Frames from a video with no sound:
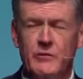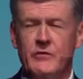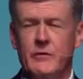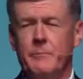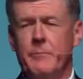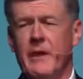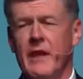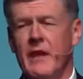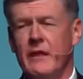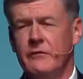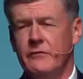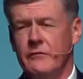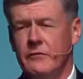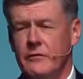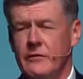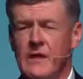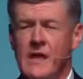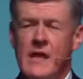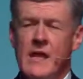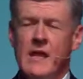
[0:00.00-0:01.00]
was a
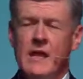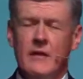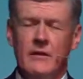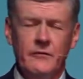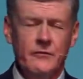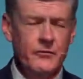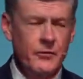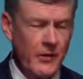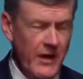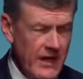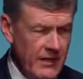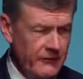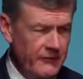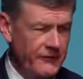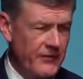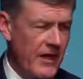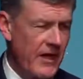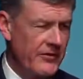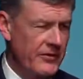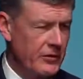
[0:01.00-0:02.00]
pastor. His
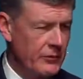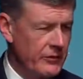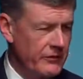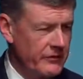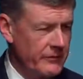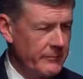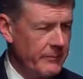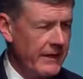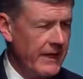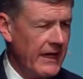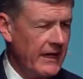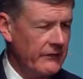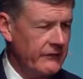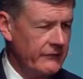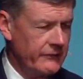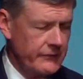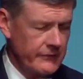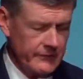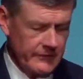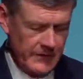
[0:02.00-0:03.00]
grandfather was a
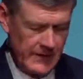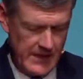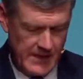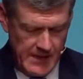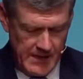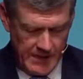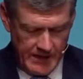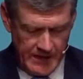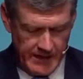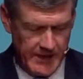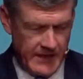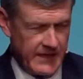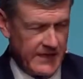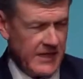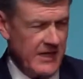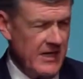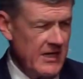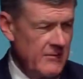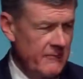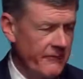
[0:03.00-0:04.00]
pastor. And he
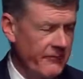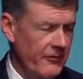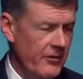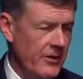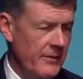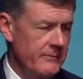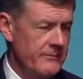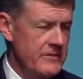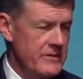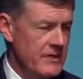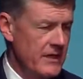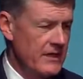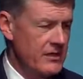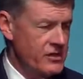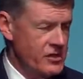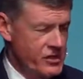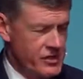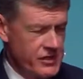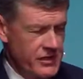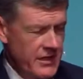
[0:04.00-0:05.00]
came from
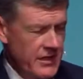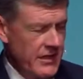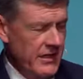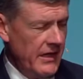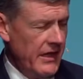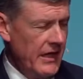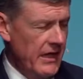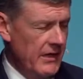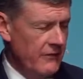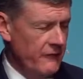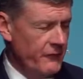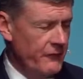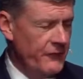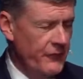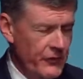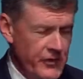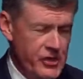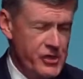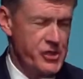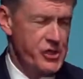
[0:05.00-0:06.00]
Dutch and
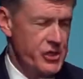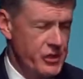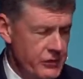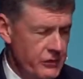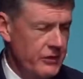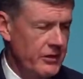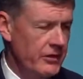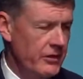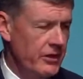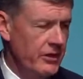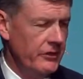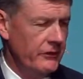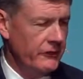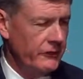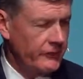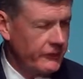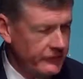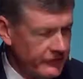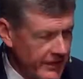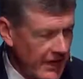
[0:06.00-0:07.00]
French Huguenot
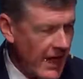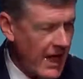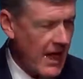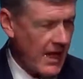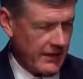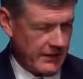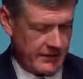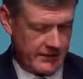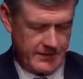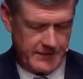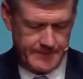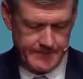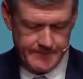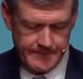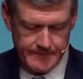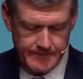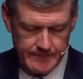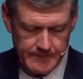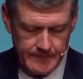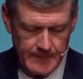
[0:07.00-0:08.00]
stock.
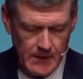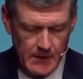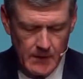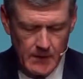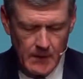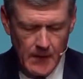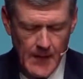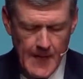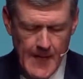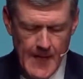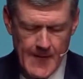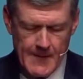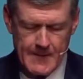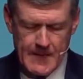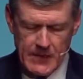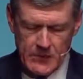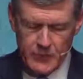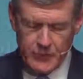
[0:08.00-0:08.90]
He